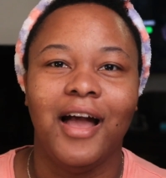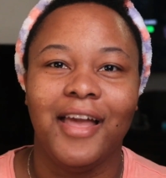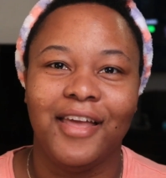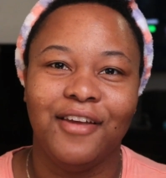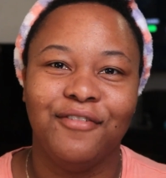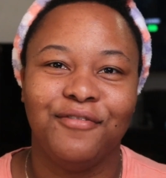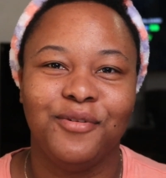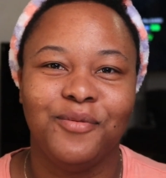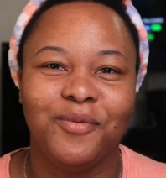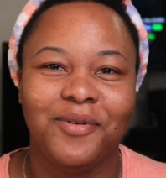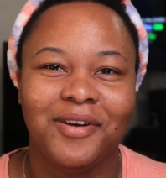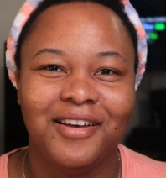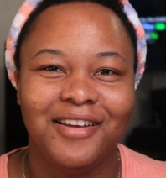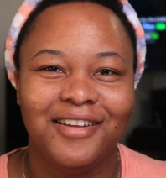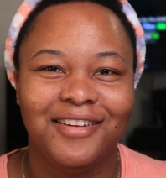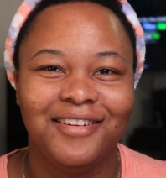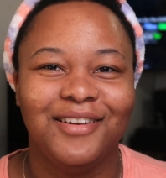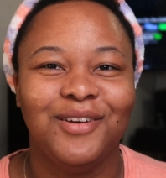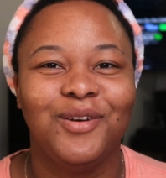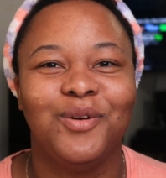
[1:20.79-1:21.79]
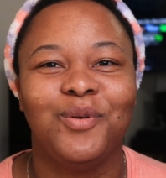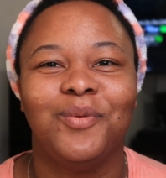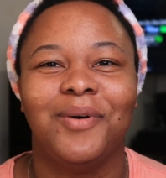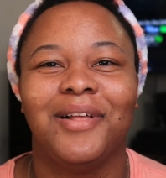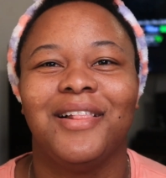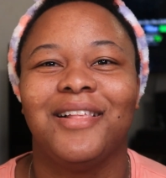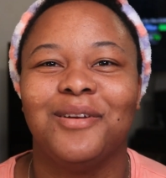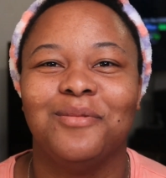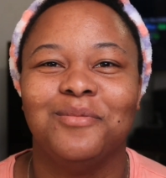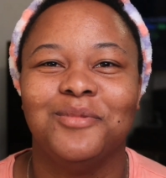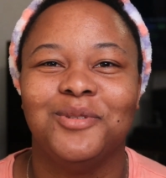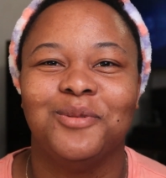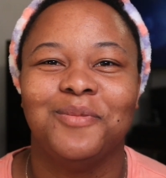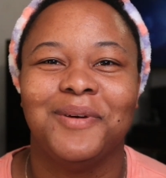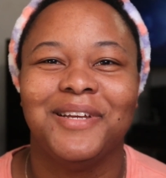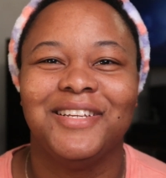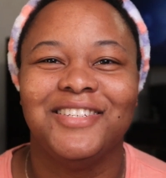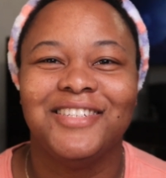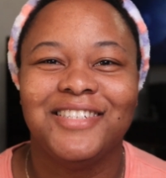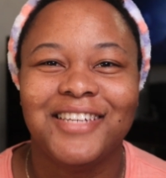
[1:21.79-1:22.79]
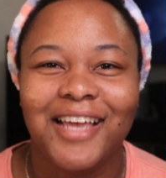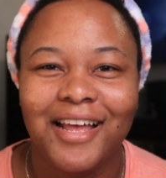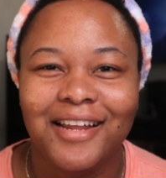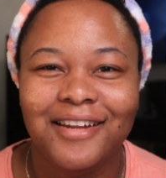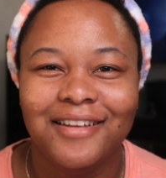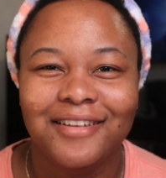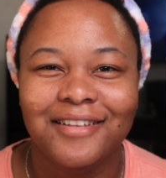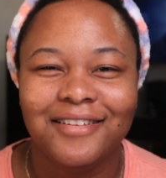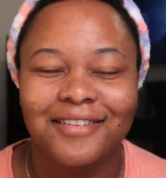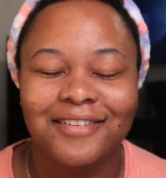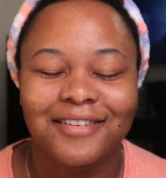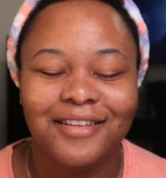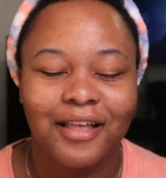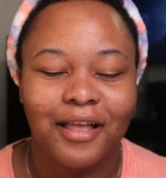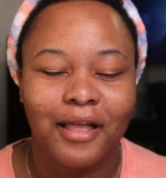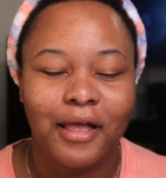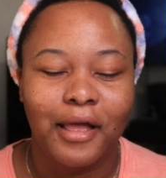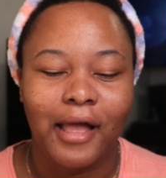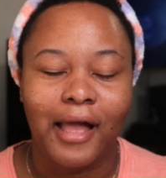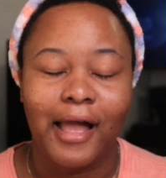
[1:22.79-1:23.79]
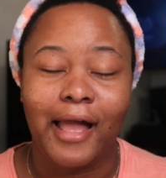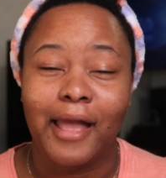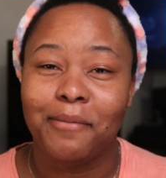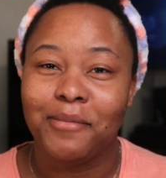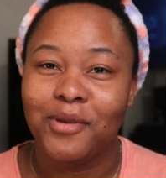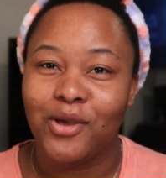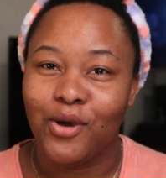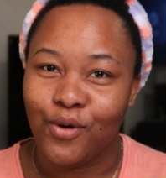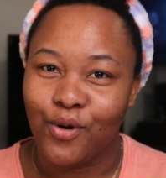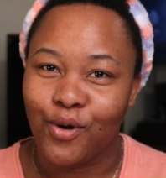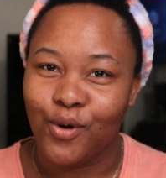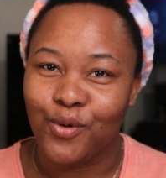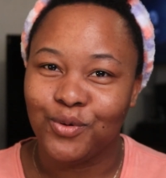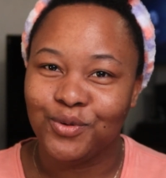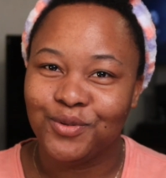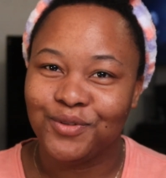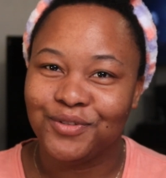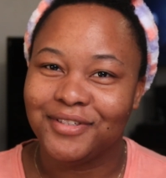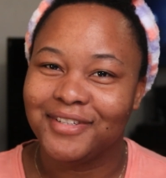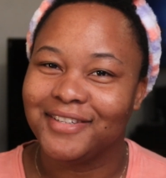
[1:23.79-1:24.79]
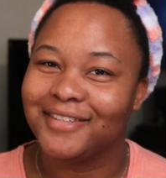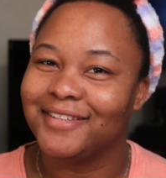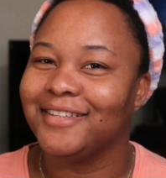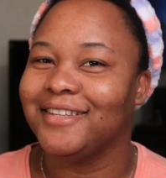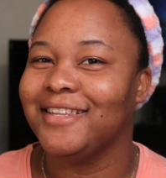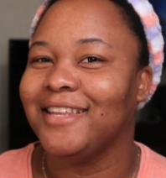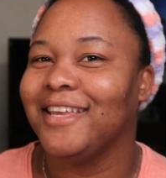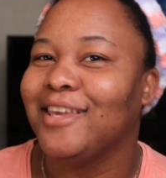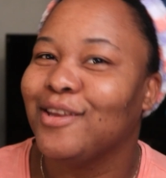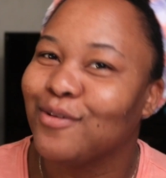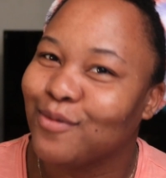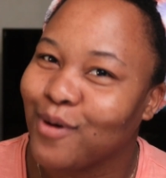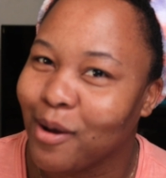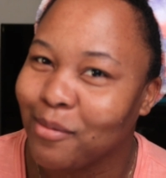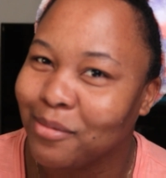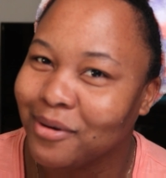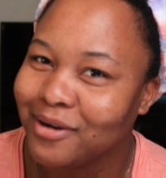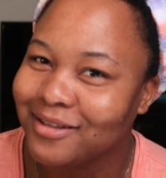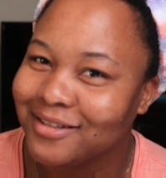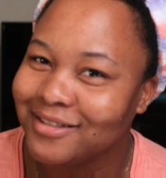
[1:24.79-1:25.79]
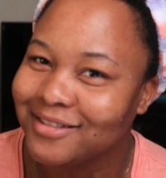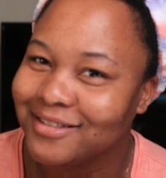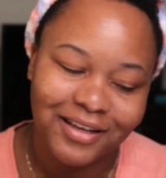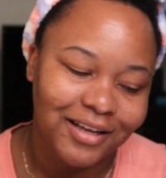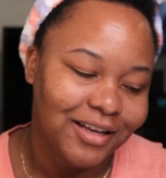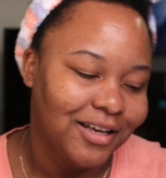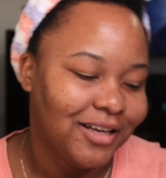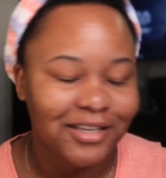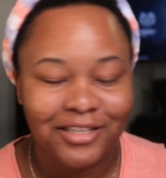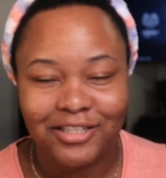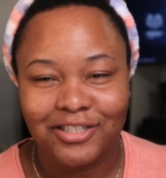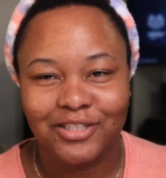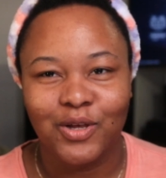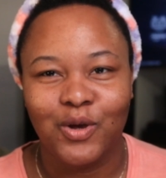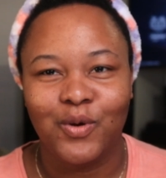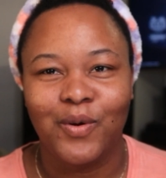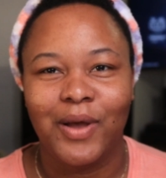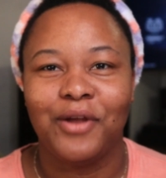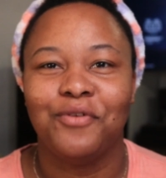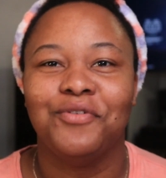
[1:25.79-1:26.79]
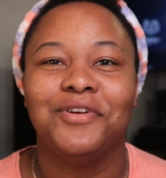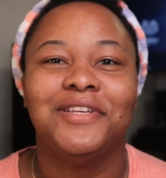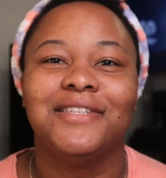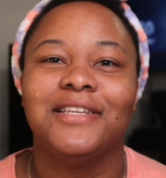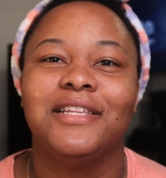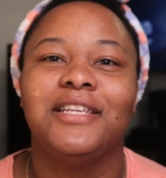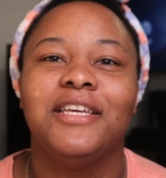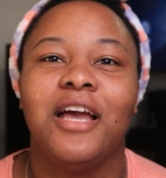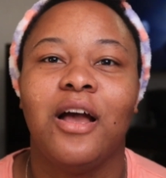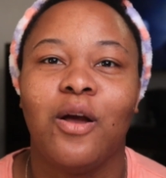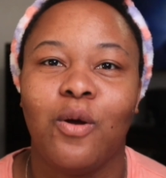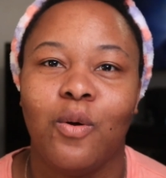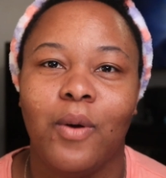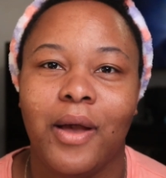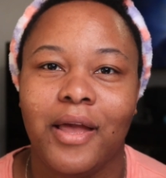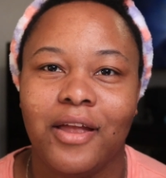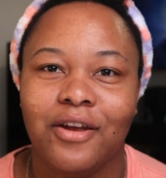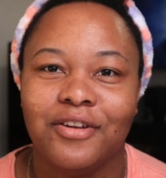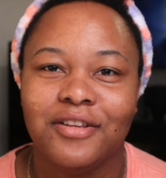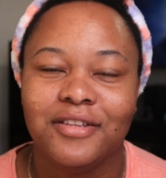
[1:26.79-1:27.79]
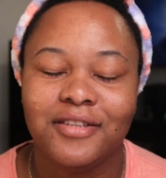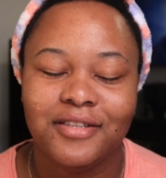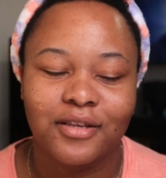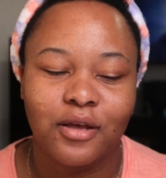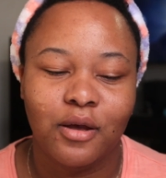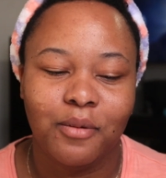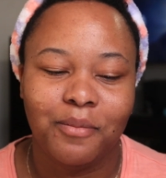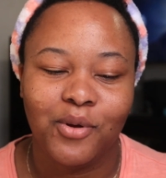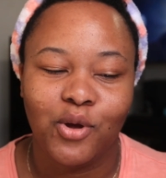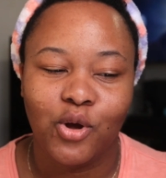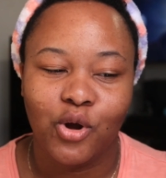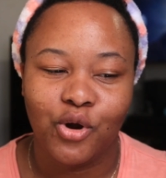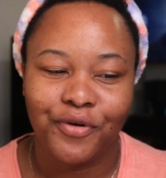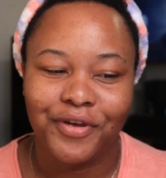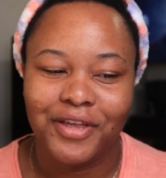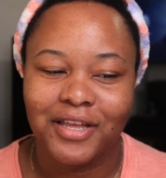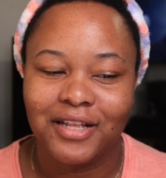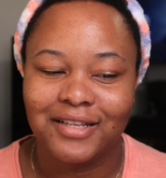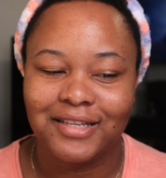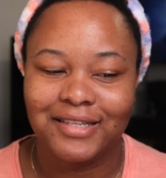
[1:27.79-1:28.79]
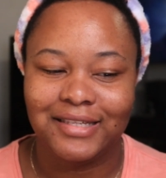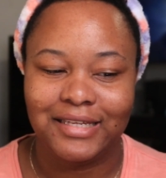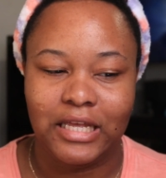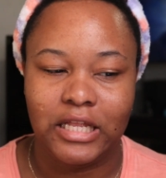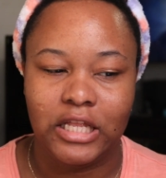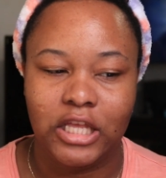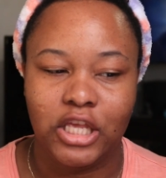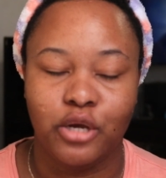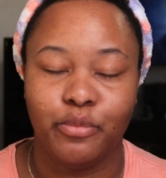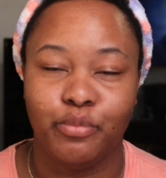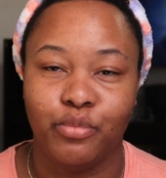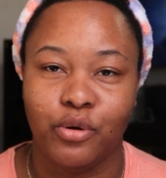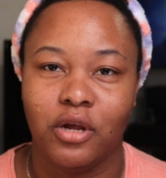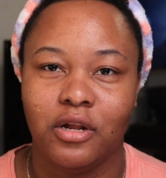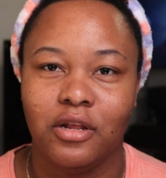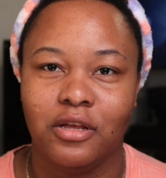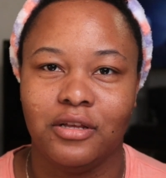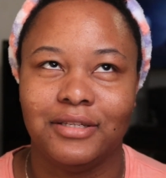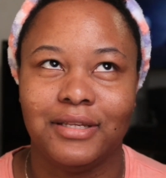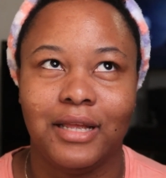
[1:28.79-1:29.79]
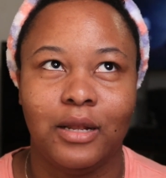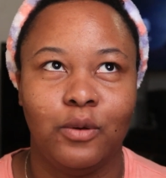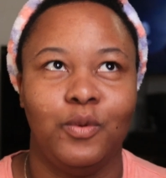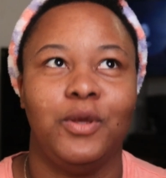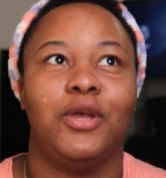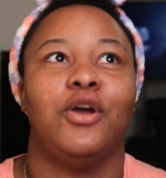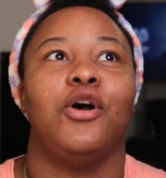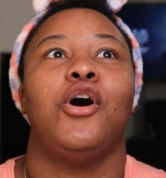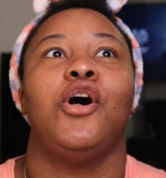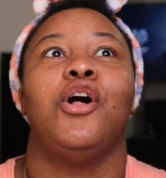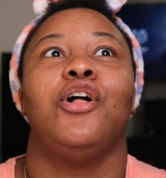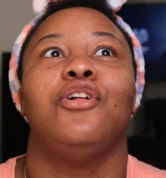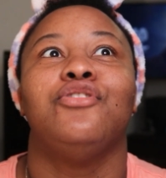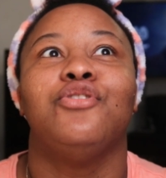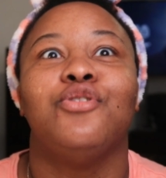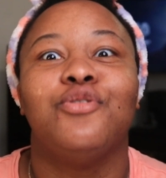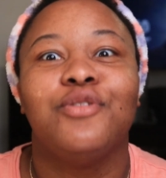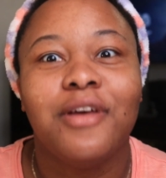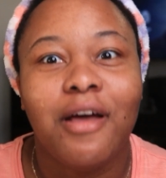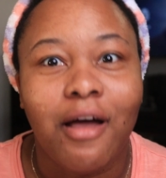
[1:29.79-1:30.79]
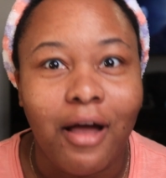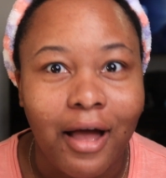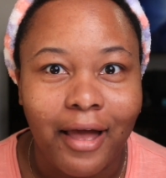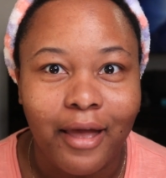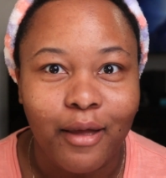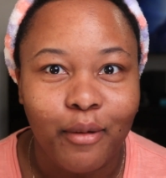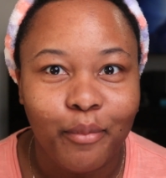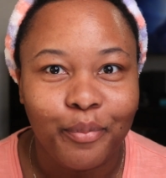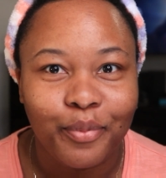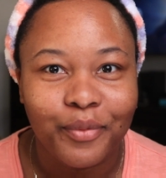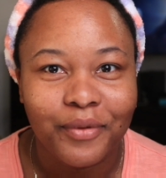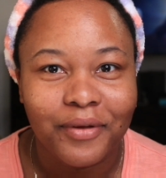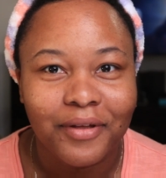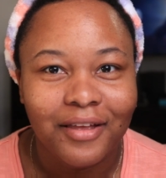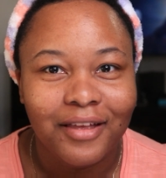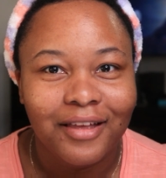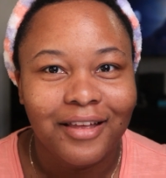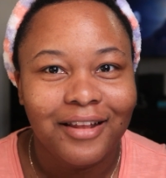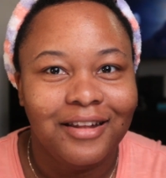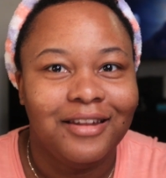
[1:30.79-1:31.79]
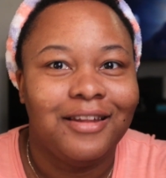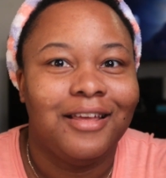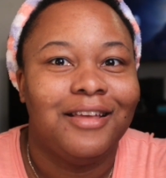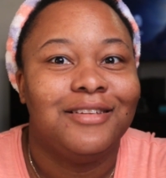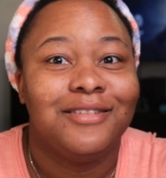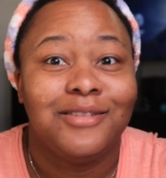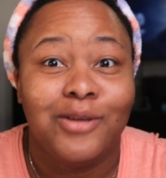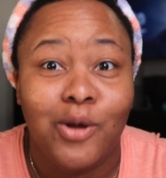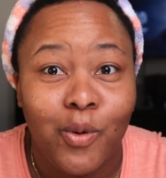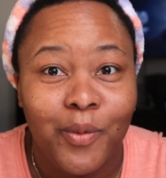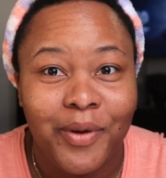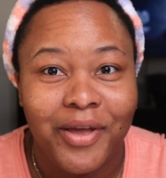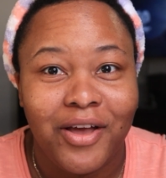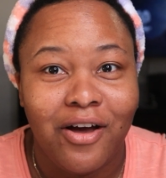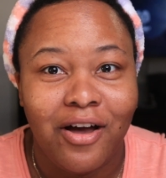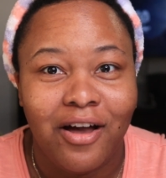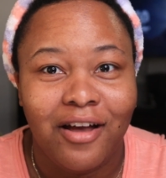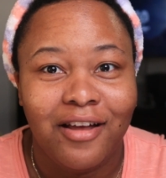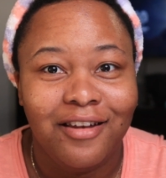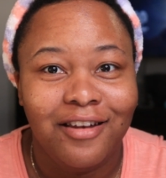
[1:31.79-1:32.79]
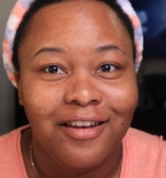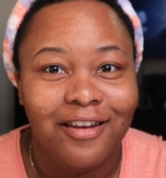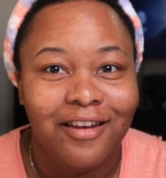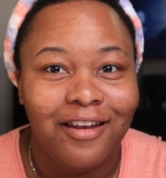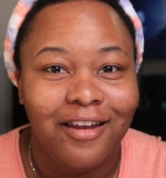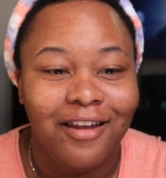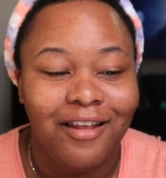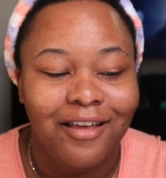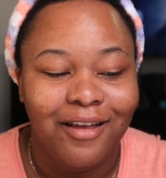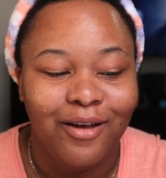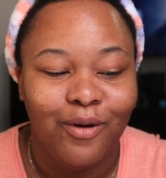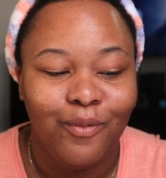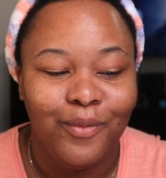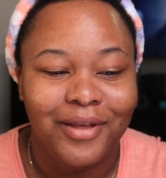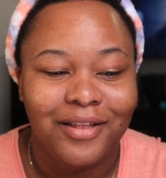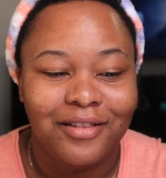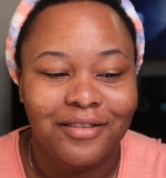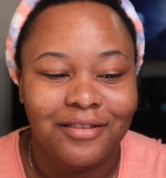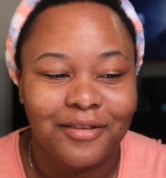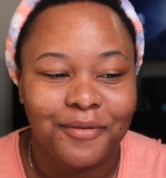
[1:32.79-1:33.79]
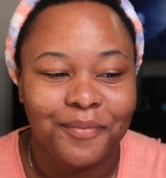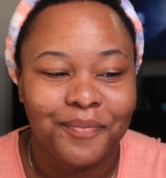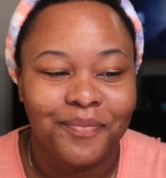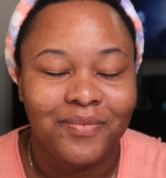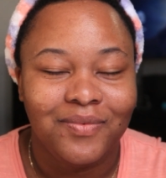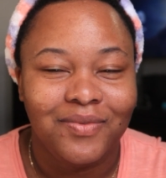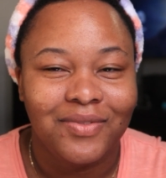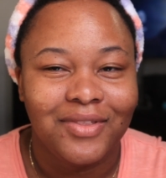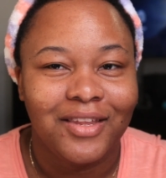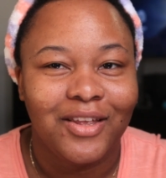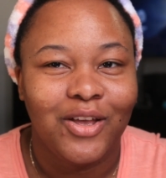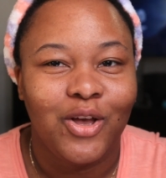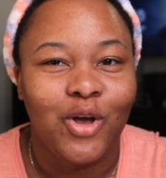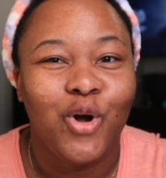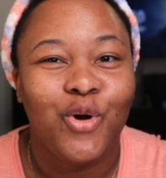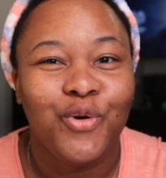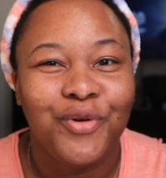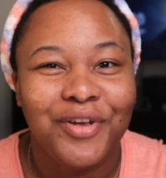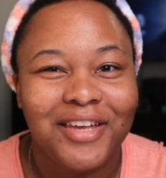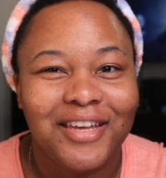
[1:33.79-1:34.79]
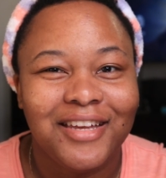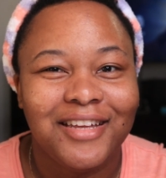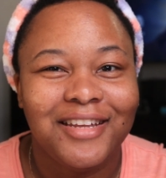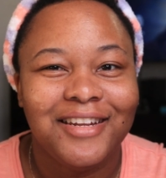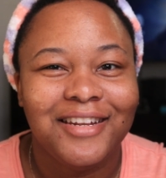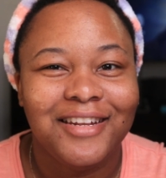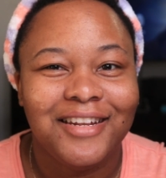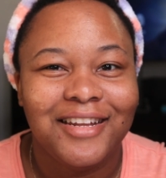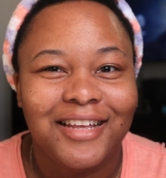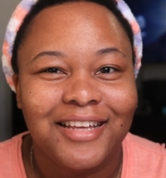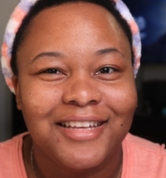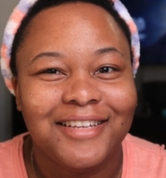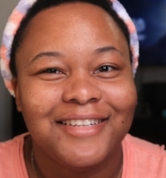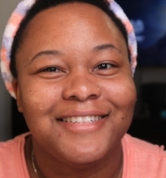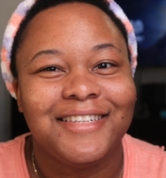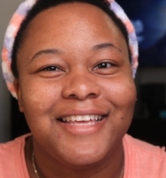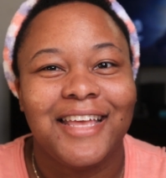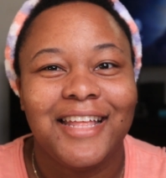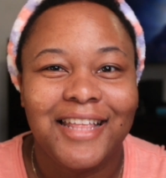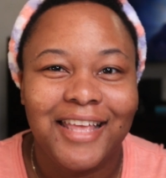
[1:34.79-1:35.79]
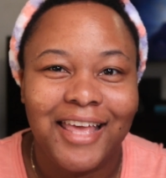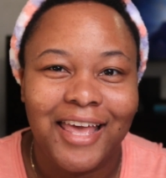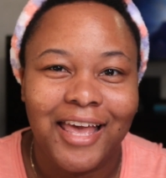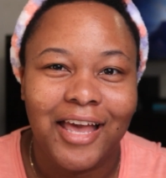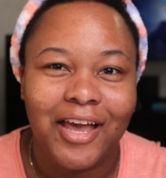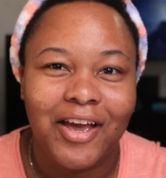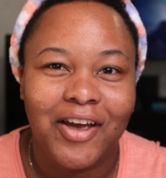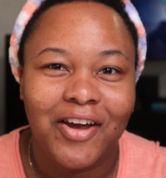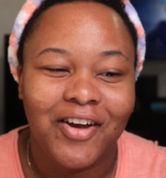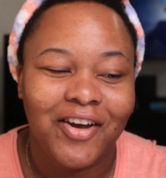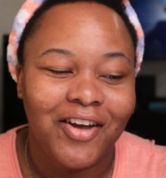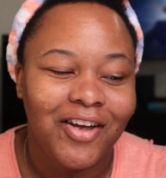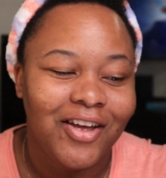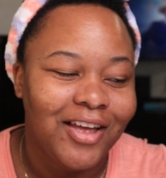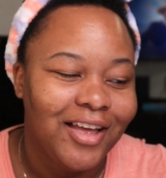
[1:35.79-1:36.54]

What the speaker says: everyone, welcome to my channel. I'm your host, Nikki Roberts. So I recently acquired some Korean skincare products, and we all know the hype that is going on with Korean skincare,